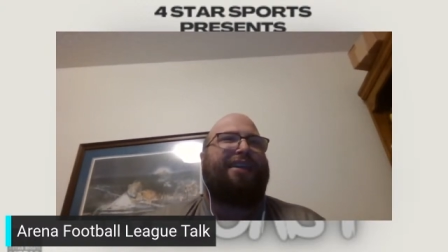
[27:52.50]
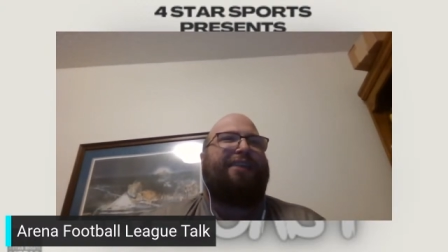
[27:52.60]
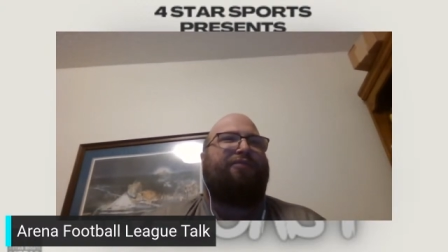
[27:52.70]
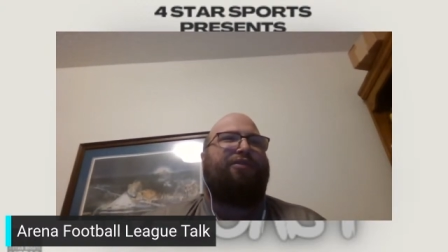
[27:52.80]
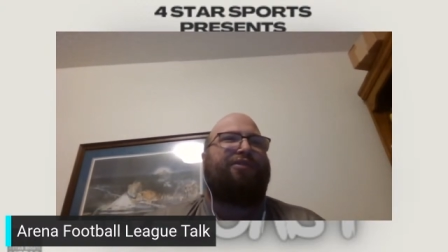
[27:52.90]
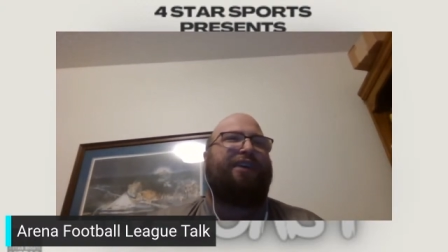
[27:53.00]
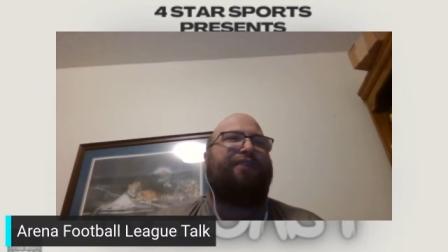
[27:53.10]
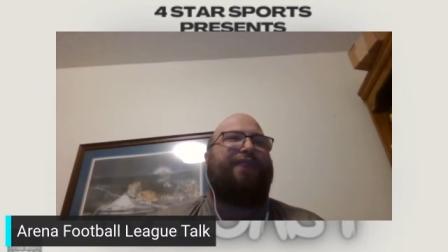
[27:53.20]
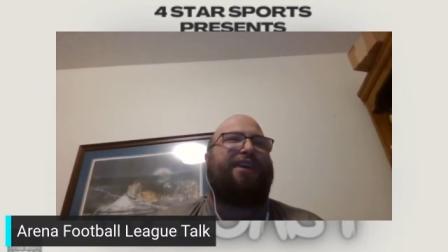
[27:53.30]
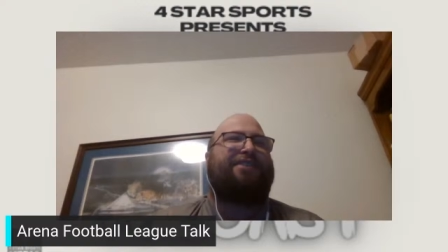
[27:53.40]
they will
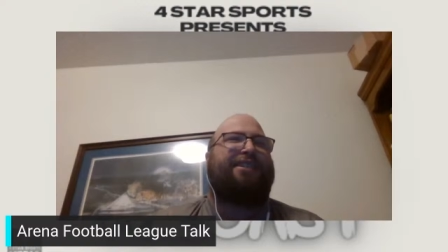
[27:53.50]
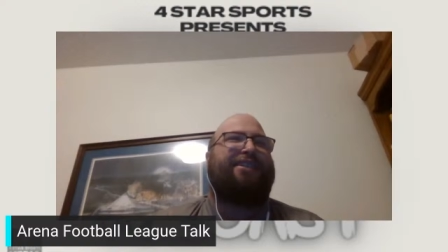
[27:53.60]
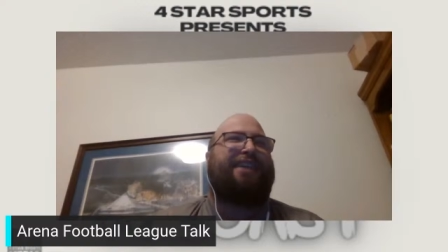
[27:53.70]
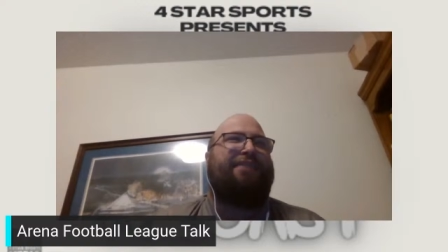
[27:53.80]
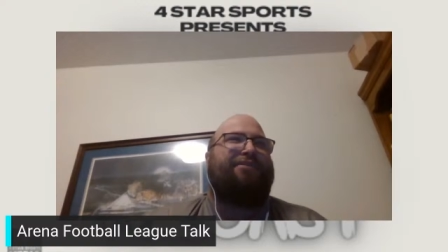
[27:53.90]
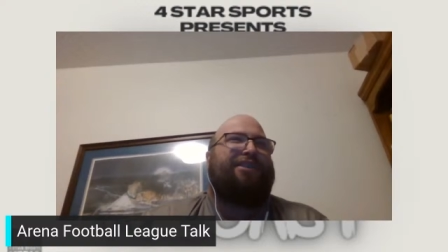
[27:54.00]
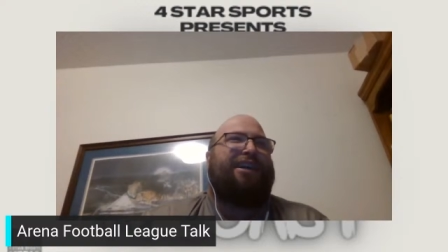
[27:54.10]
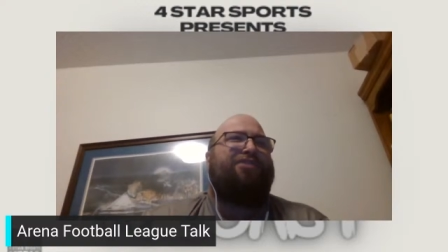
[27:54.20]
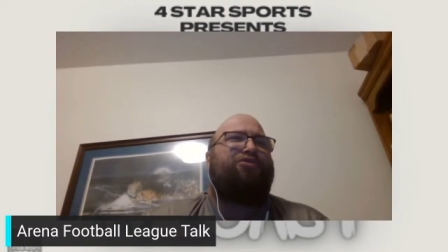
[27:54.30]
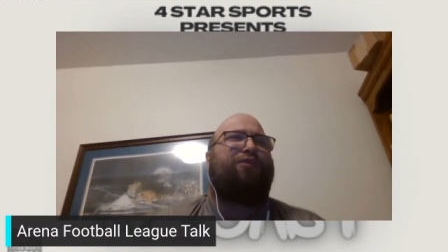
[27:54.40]
televise these games because I
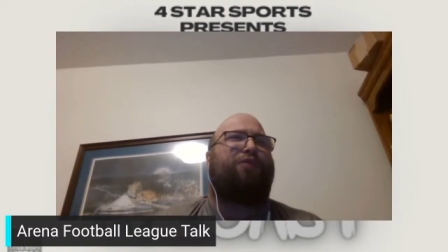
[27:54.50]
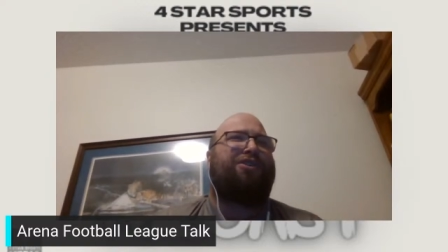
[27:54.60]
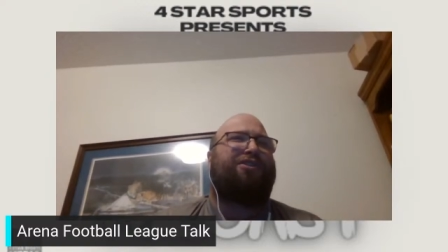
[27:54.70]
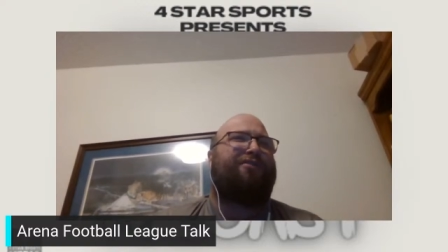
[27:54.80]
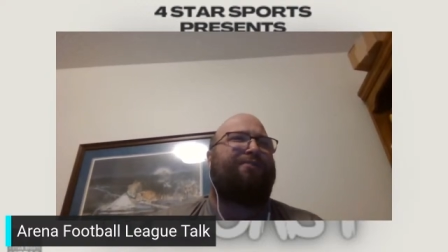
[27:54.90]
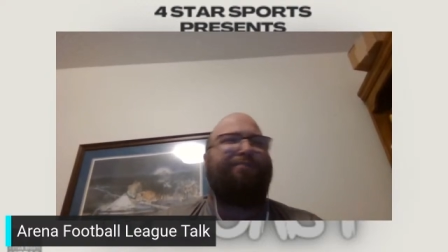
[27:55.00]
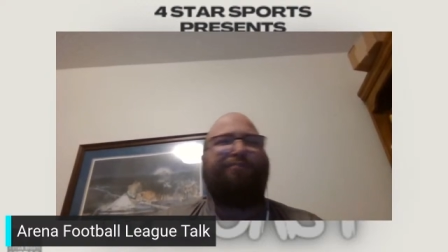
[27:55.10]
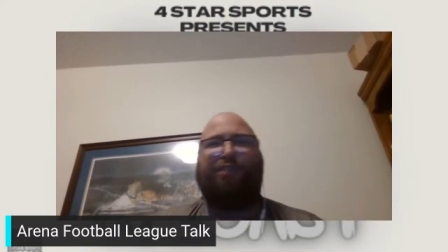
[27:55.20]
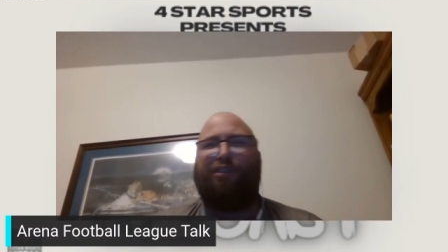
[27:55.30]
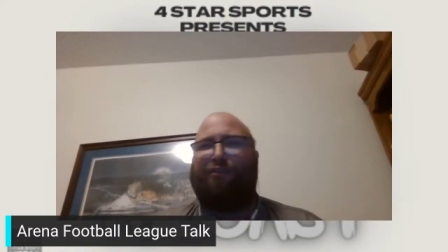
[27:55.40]
enjoyed watching them
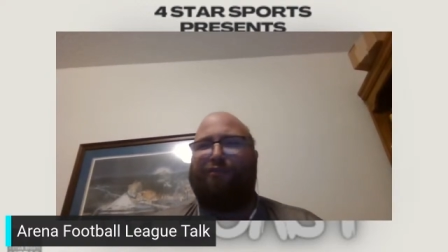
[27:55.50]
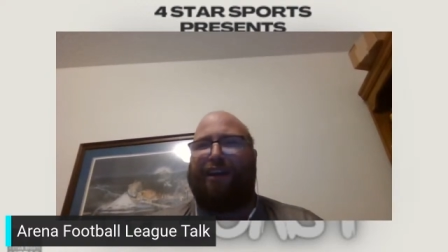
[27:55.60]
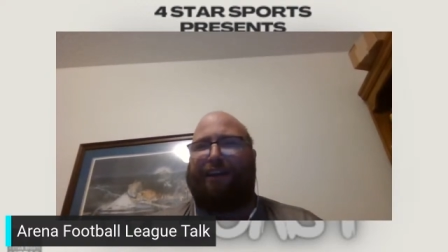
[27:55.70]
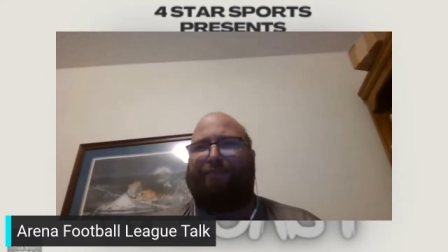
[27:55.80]
like